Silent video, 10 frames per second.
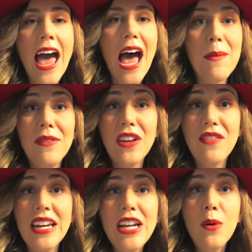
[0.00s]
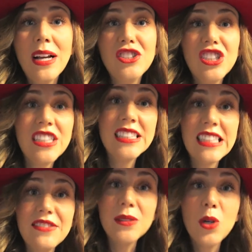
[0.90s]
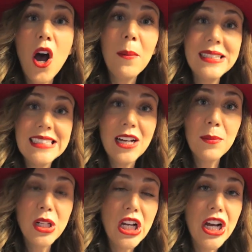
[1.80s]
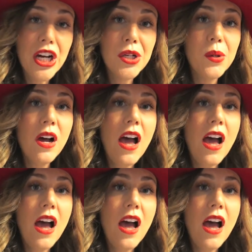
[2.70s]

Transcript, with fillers: Um, if you have any questions, leave some comments down below.